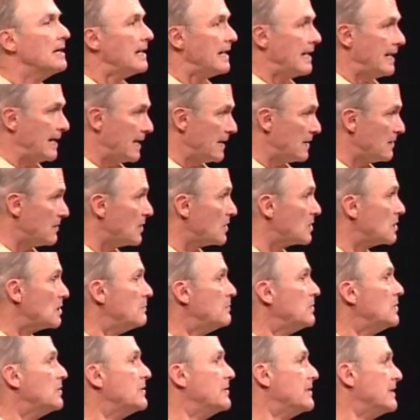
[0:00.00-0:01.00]
and the
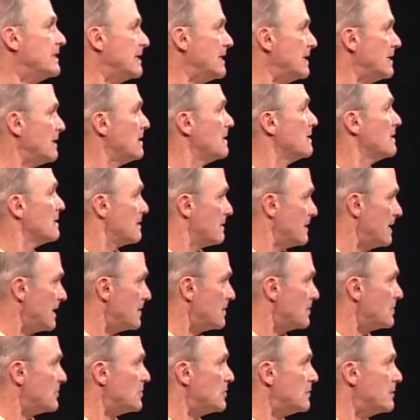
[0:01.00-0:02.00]
community that
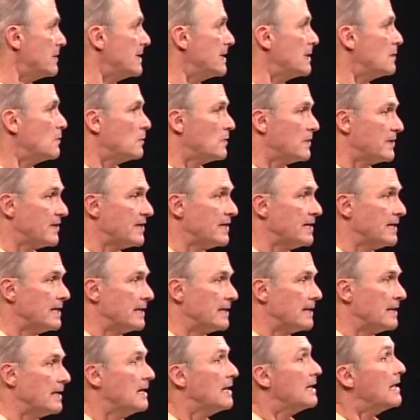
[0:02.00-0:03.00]
you're doing it within,
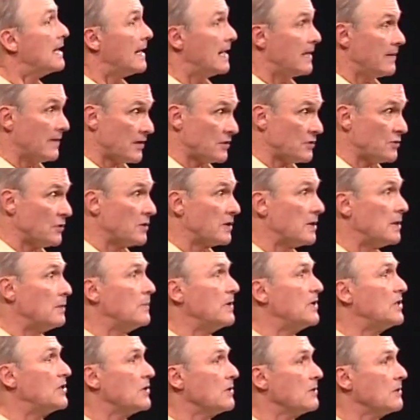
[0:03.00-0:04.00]
and that you can
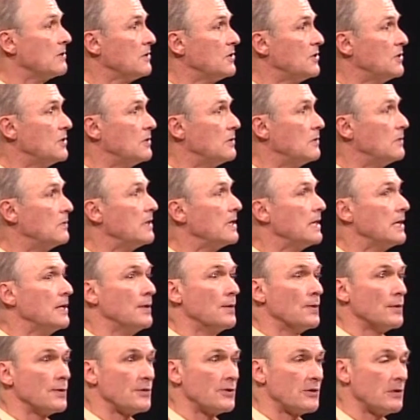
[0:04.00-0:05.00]
return to in
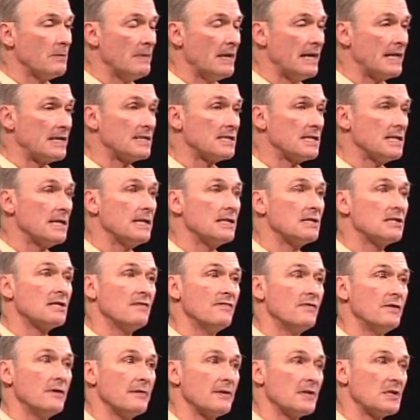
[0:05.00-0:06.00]
order to make sense
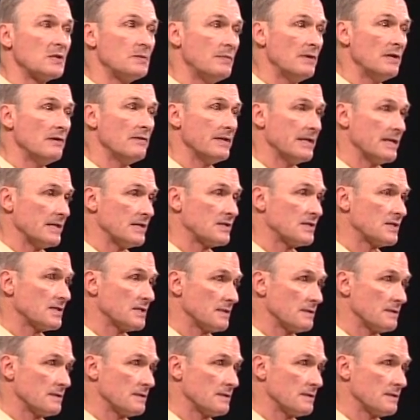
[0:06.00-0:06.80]
of your experience.